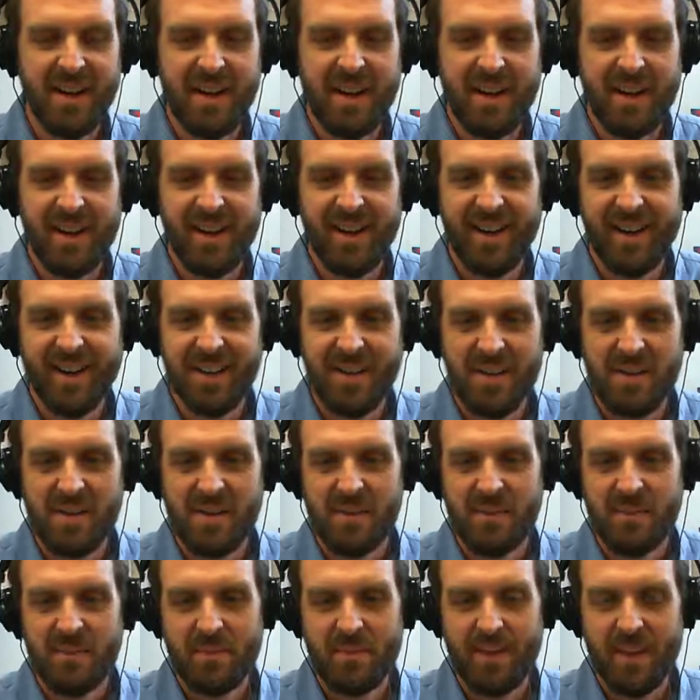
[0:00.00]

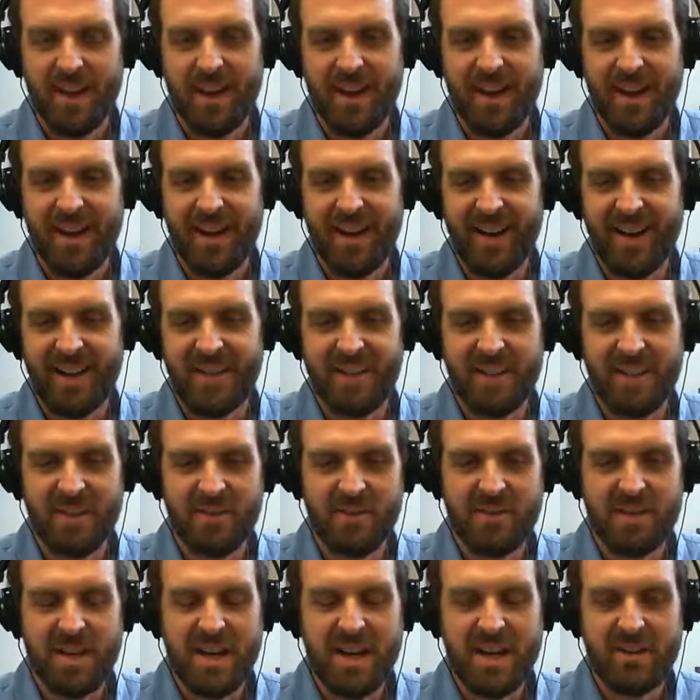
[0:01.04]
I thought it
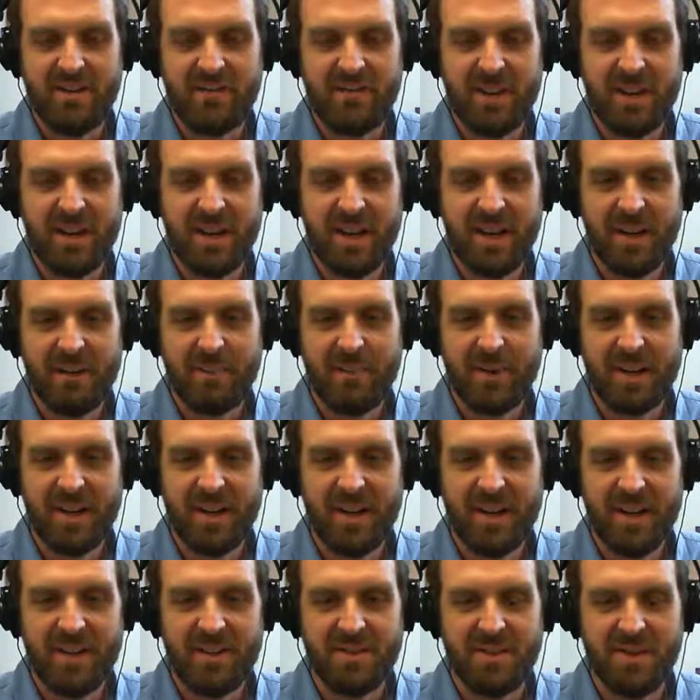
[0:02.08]
was kind of funny, but
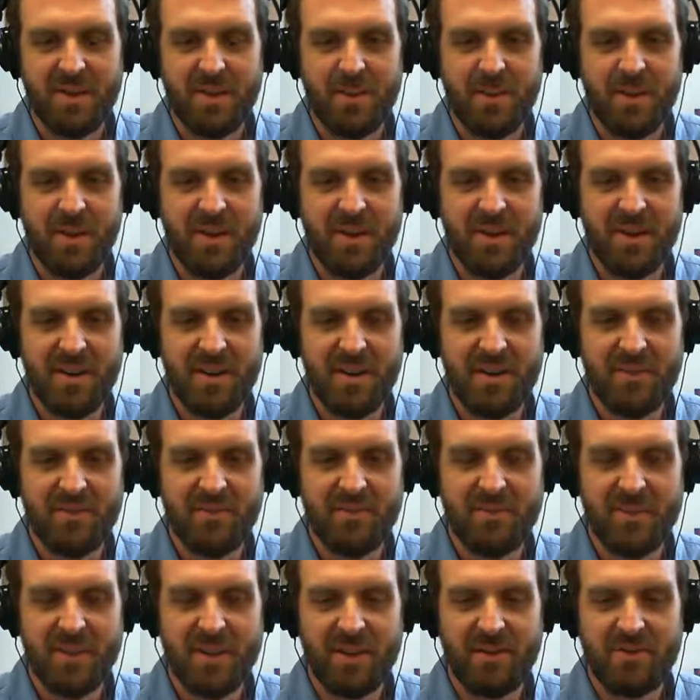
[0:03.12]
I also wondered
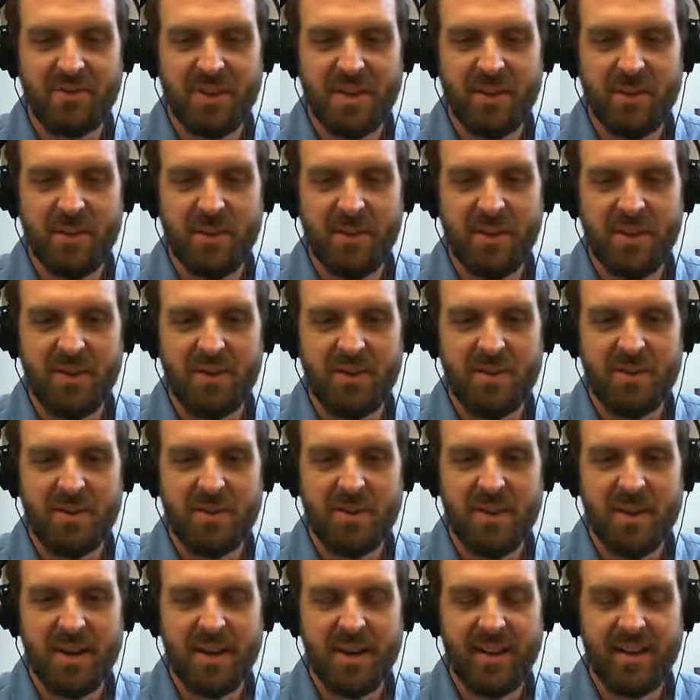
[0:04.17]
if someone that was
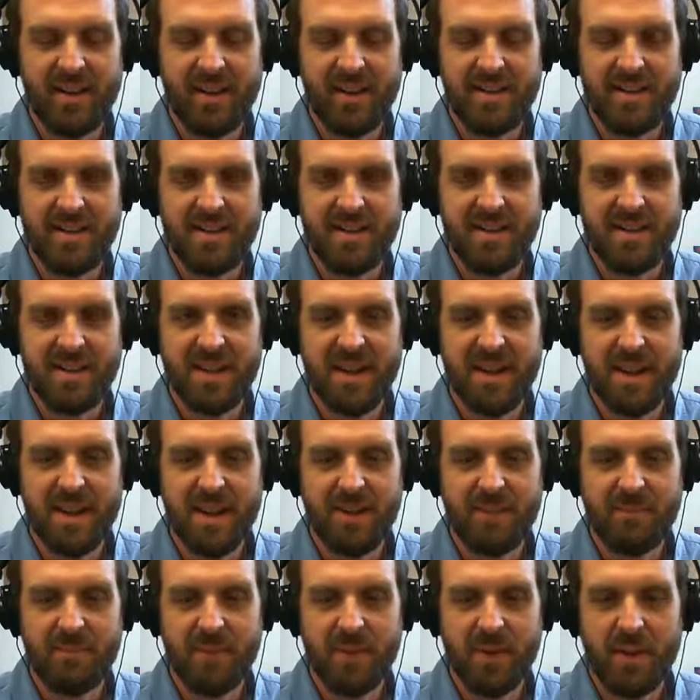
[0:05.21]
reading this is
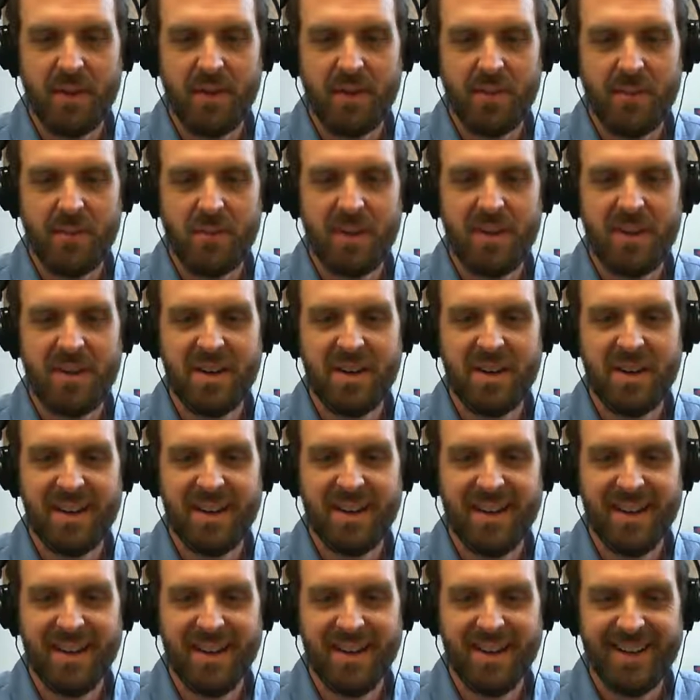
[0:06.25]
like, when are you going
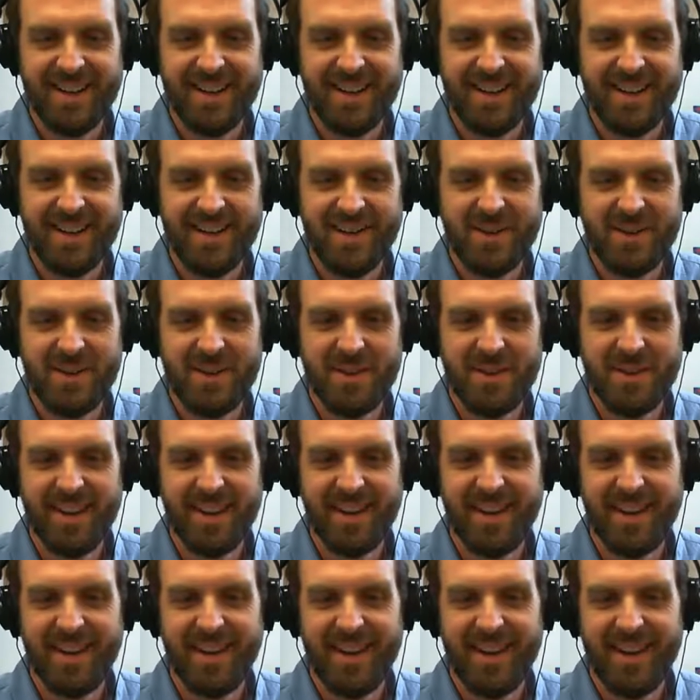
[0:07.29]
to get to
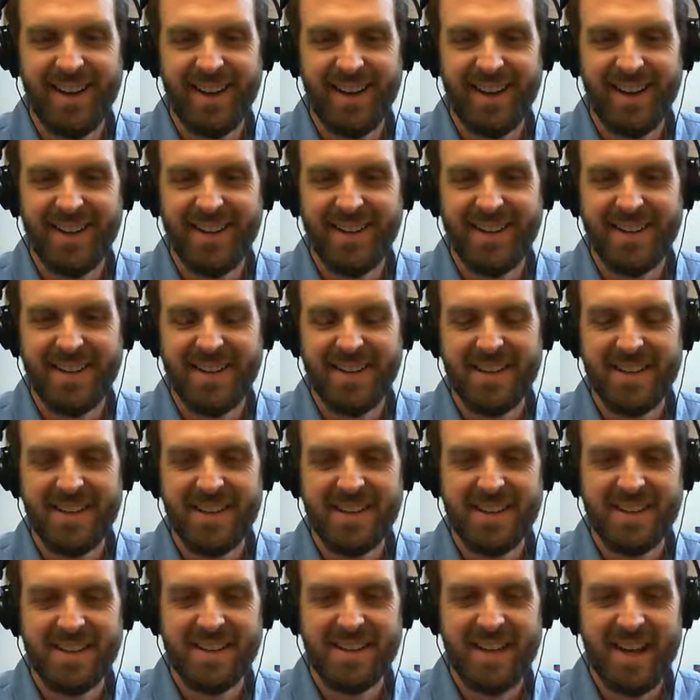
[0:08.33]
the
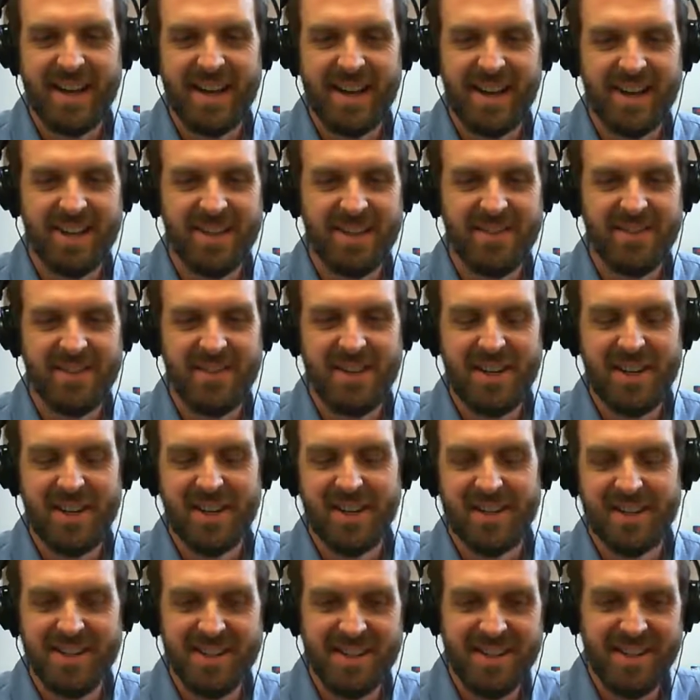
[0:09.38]
Society of
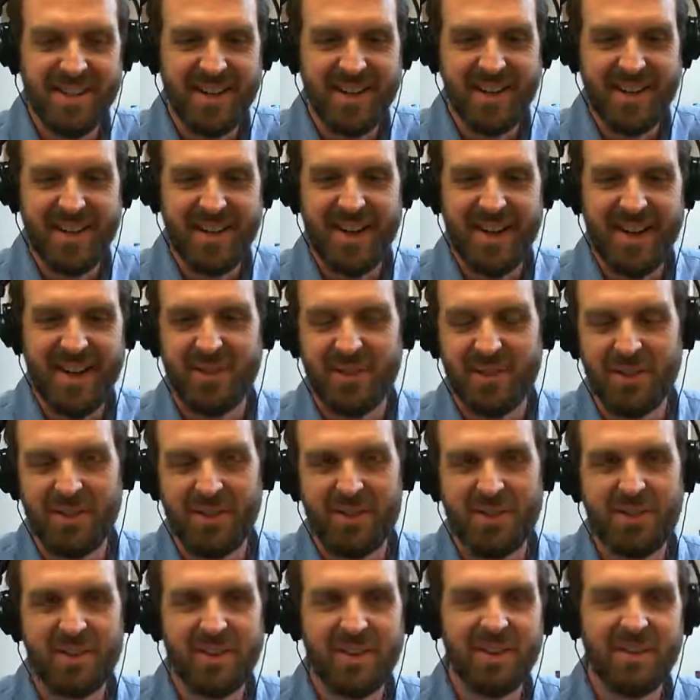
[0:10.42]
Genes and
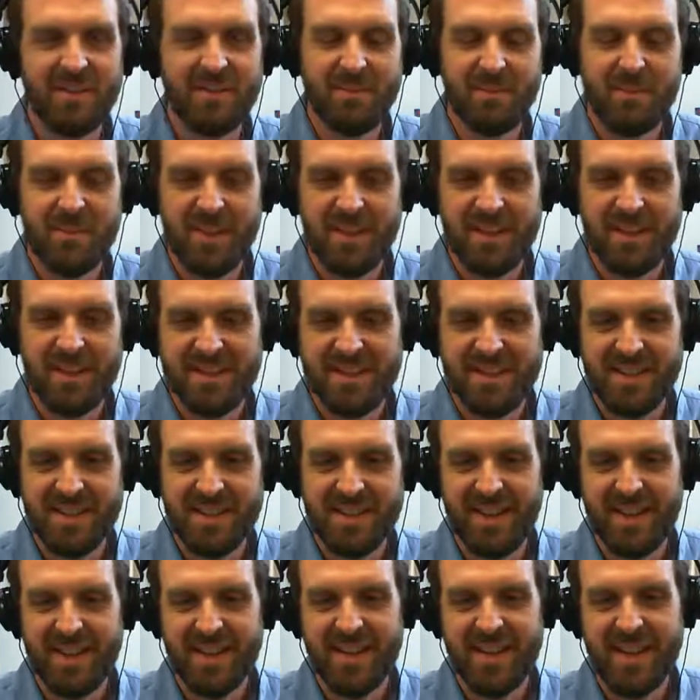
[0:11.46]
evolution?
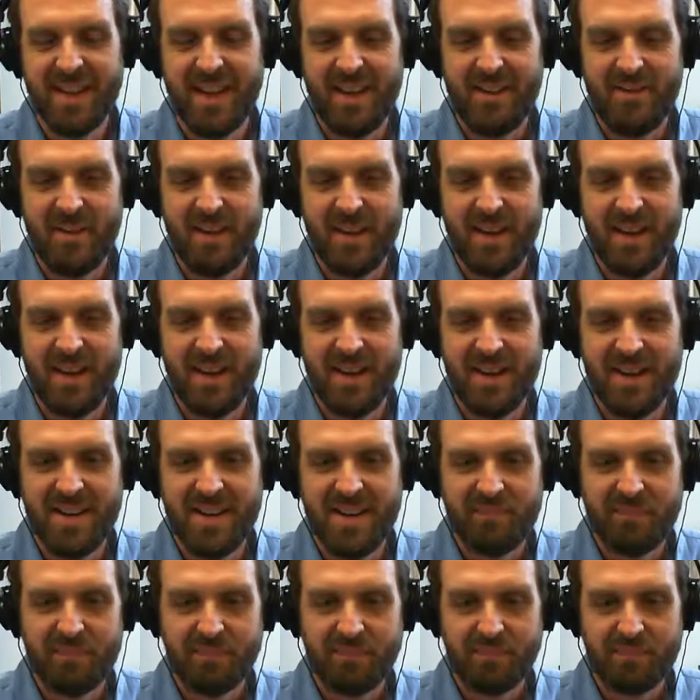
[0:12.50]
They gave you kind of